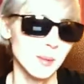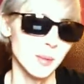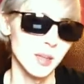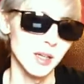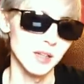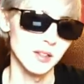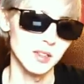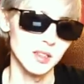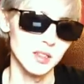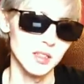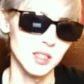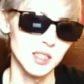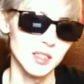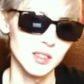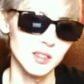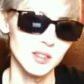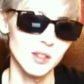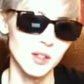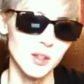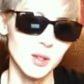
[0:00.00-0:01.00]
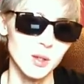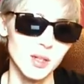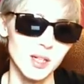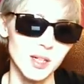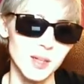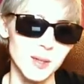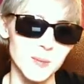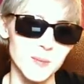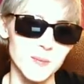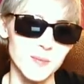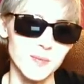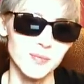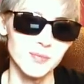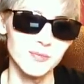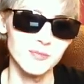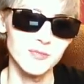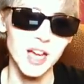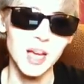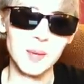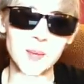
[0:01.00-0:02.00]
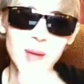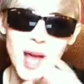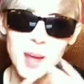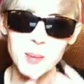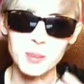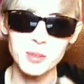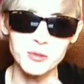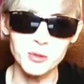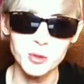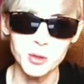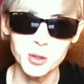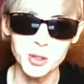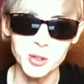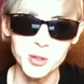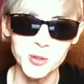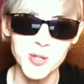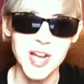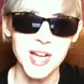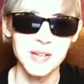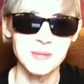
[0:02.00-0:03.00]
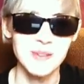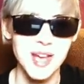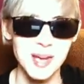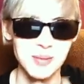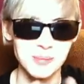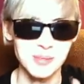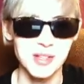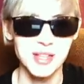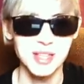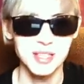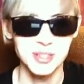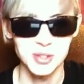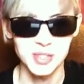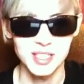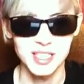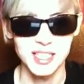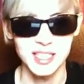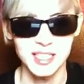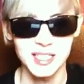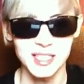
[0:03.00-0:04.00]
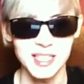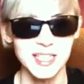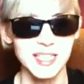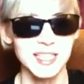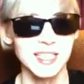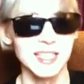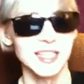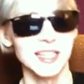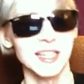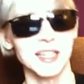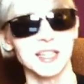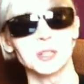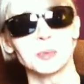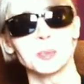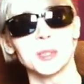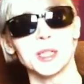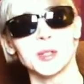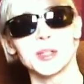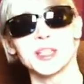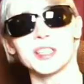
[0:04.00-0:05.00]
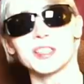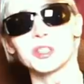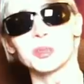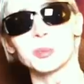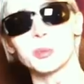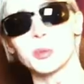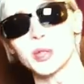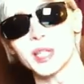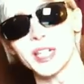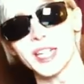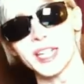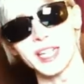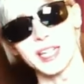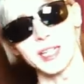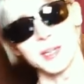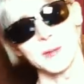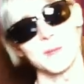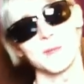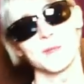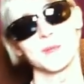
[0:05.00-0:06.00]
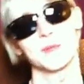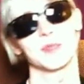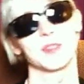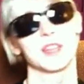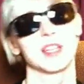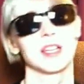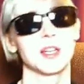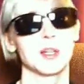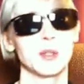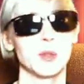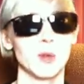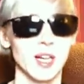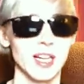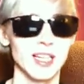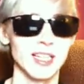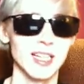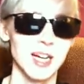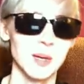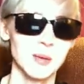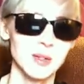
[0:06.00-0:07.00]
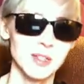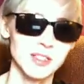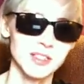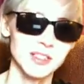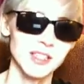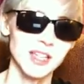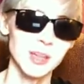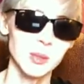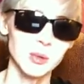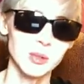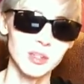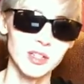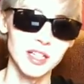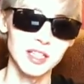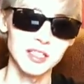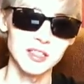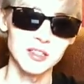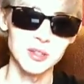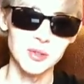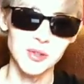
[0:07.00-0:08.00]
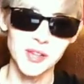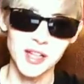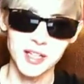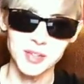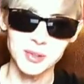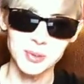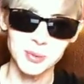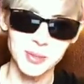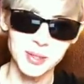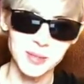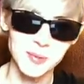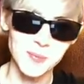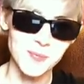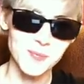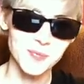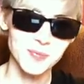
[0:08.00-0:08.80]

basically. So I'm happy for you. I'm happy that you can experience spring right now, because I would like to do that as well.